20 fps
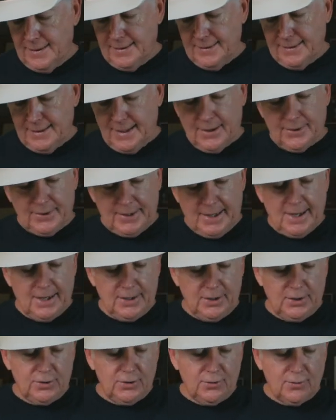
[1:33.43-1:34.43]
Now, yeah,
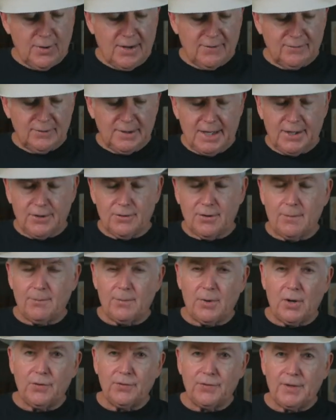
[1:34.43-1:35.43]
you do have leather on
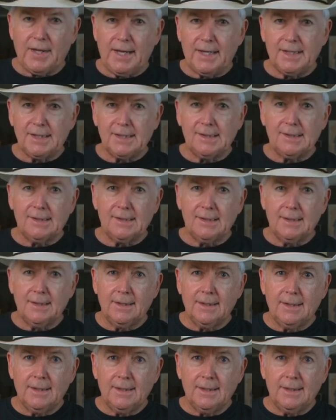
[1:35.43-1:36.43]
both ends,
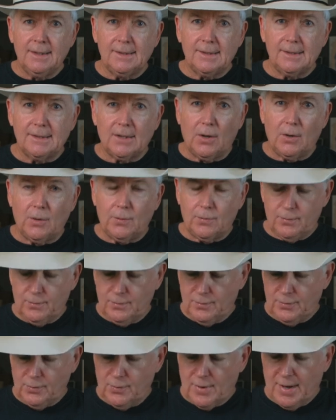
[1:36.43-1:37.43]
so
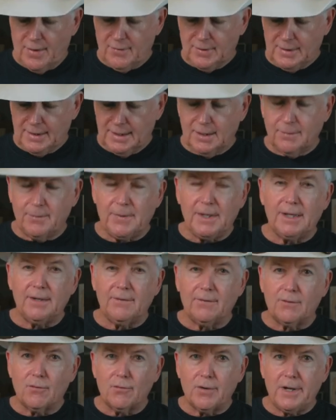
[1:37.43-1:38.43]
you have a little bit
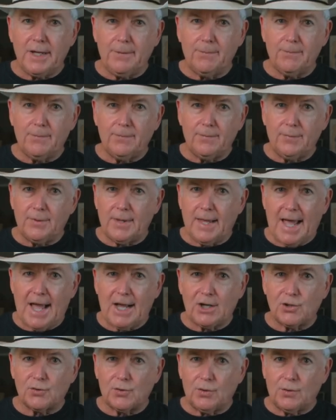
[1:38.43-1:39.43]
of creep. The
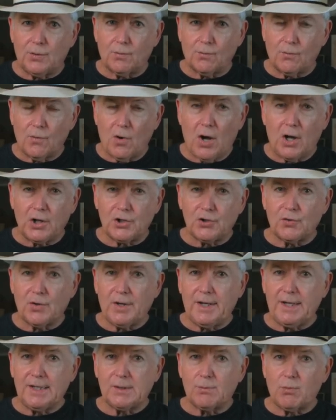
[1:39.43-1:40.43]
actual raw
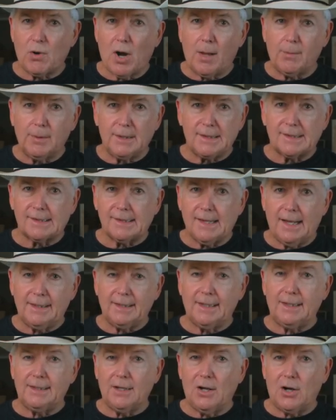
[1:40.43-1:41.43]
tray is probably
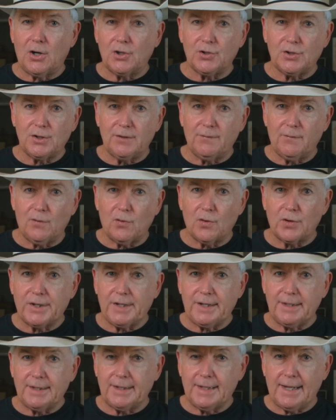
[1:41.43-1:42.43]
slightly larger than
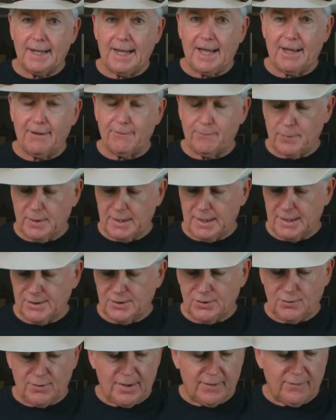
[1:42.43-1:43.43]
14 1/2 because
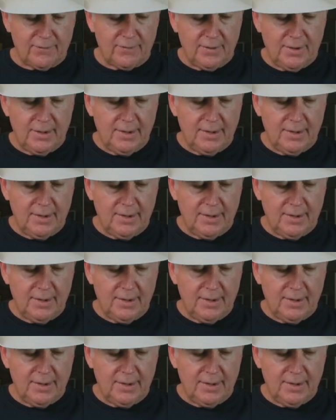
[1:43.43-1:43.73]
you have